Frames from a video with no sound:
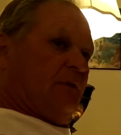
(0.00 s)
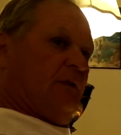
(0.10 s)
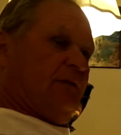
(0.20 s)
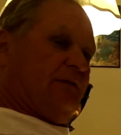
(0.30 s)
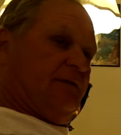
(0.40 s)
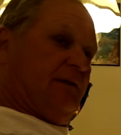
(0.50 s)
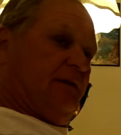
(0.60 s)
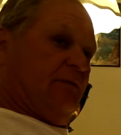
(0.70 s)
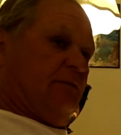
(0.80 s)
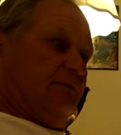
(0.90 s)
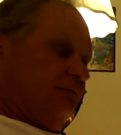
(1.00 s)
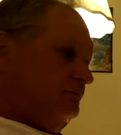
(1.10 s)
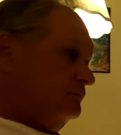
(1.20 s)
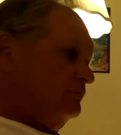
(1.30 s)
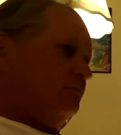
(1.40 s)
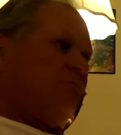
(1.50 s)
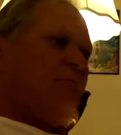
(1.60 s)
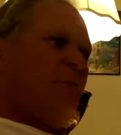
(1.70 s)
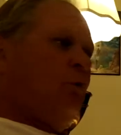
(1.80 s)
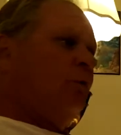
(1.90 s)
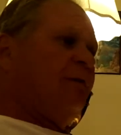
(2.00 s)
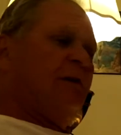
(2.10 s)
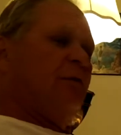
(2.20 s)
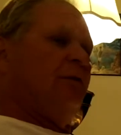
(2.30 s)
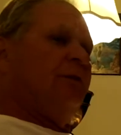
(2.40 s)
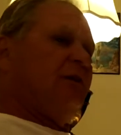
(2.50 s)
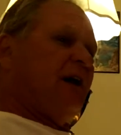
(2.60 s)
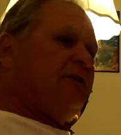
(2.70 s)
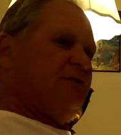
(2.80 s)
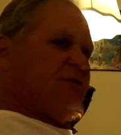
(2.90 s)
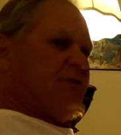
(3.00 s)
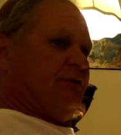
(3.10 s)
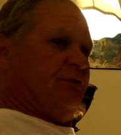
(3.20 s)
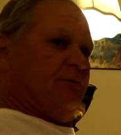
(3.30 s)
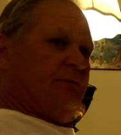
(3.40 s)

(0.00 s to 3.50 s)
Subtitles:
until, or the Lord touches you.